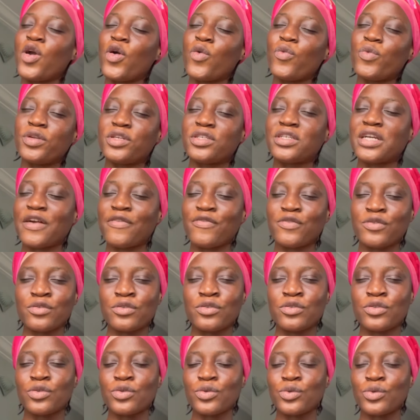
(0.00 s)
We
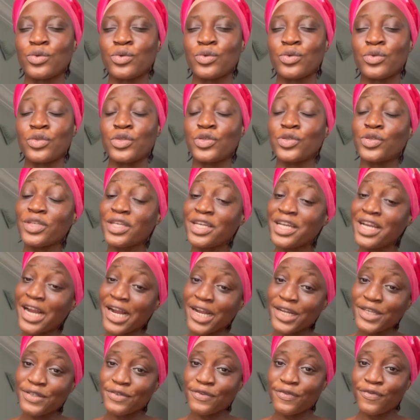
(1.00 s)
traveled to the
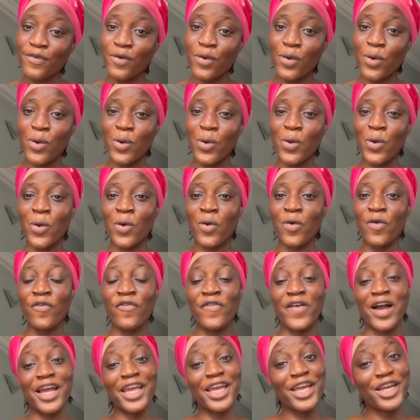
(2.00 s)
US for
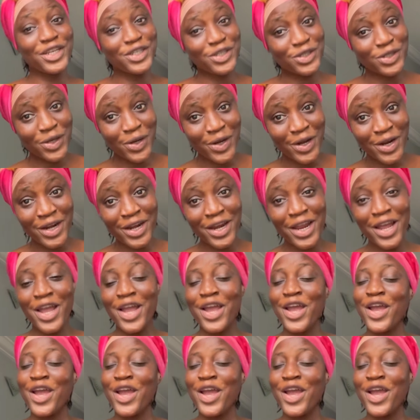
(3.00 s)
vacation.